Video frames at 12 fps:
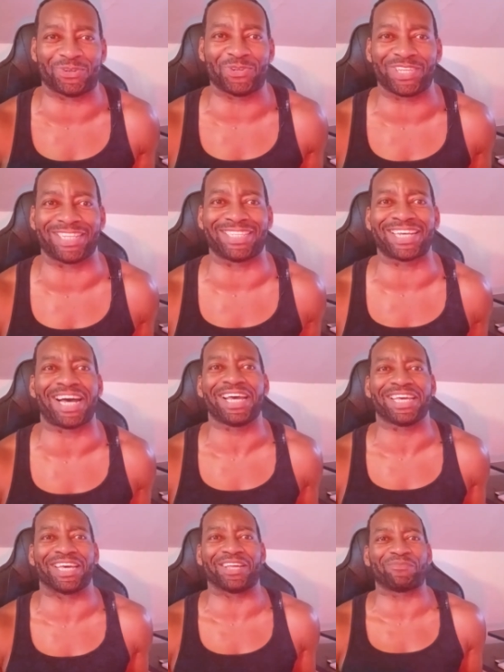during your
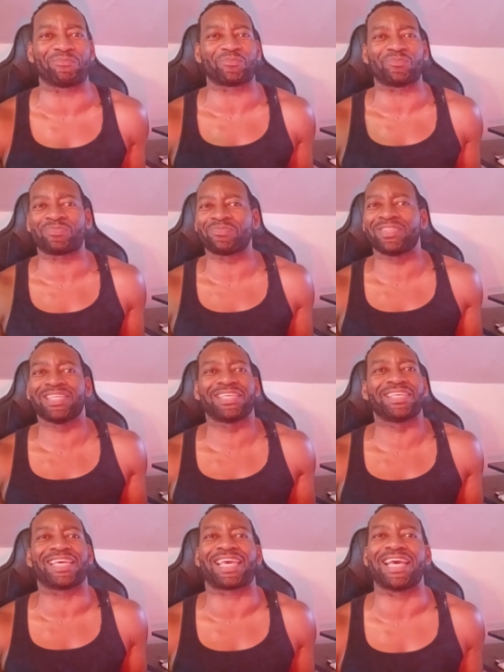diet.
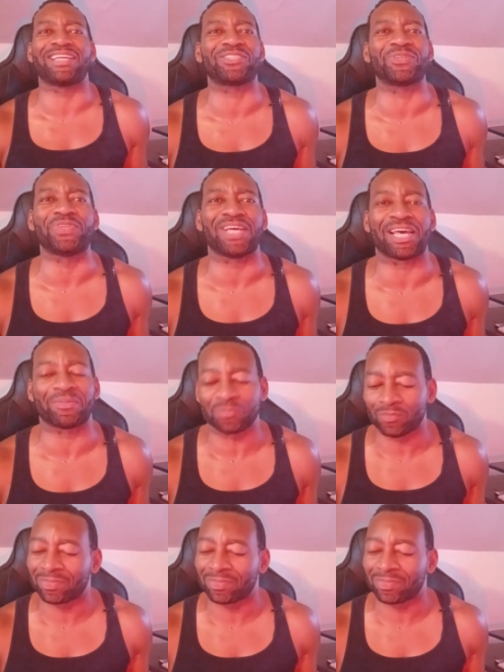You can't do that.